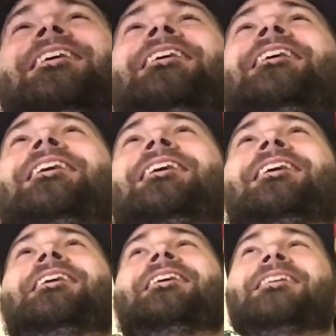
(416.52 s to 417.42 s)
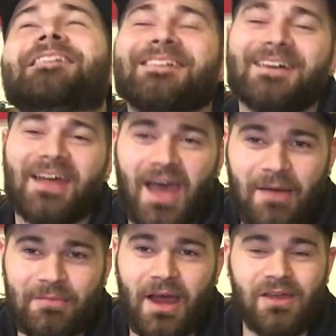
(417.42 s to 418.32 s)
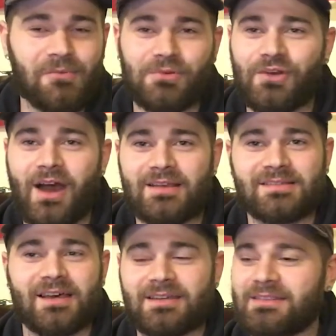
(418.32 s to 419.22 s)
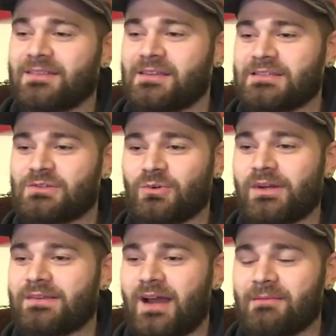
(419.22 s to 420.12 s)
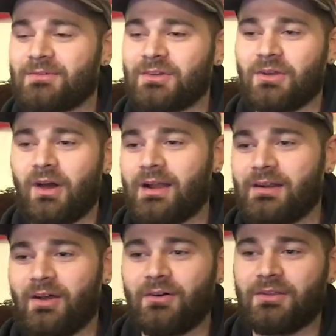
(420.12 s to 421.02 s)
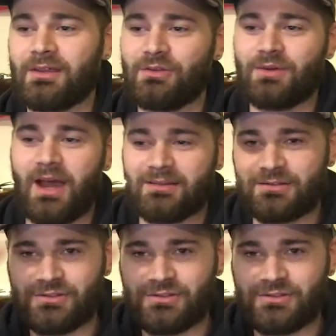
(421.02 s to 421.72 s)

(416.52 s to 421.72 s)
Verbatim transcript: uh... I'm, I hope you guys like the story times too. I know that you guys